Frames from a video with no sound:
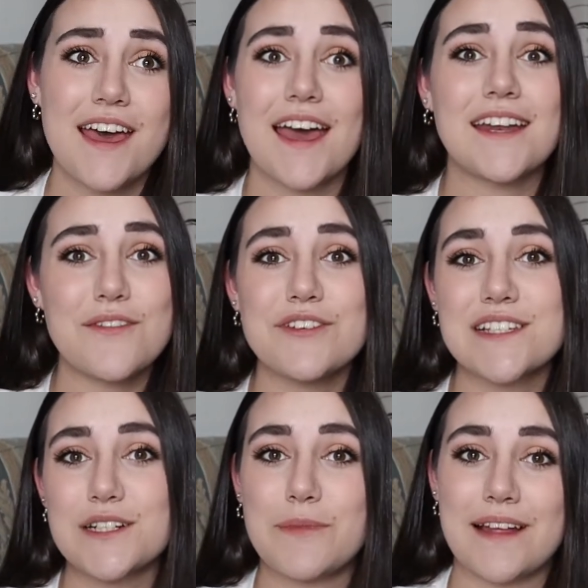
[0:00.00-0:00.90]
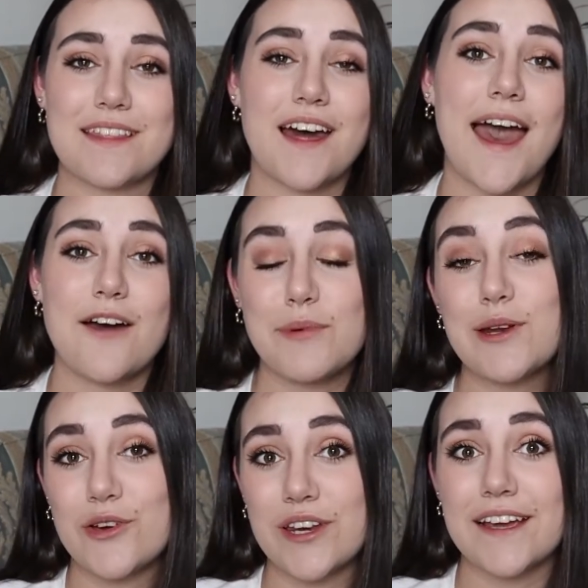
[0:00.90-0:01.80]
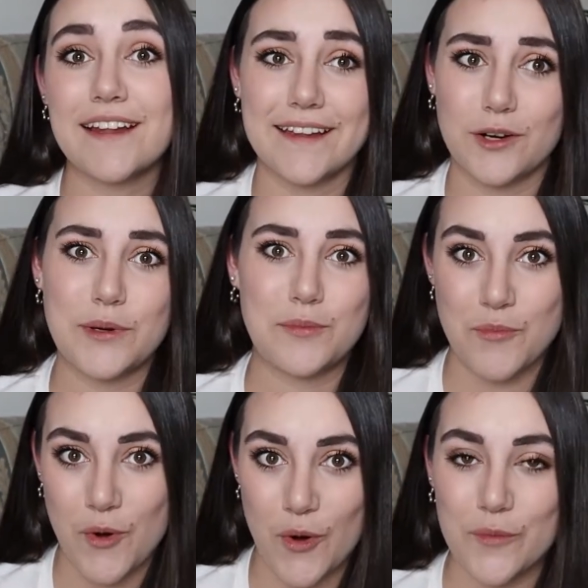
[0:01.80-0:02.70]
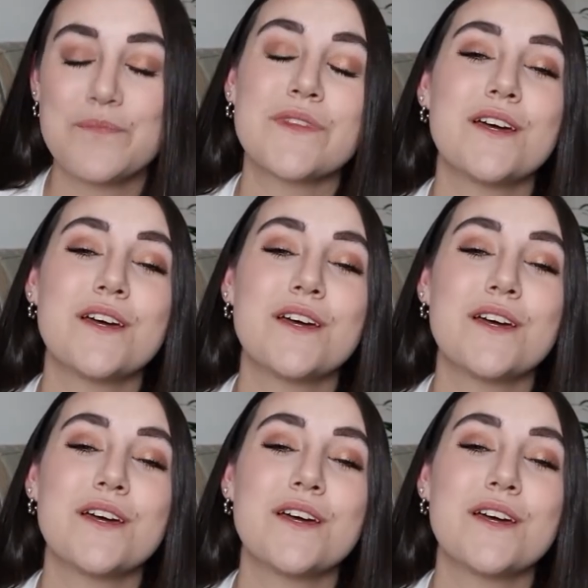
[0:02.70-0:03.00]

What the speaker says: And every single month I have been earning a little bit more.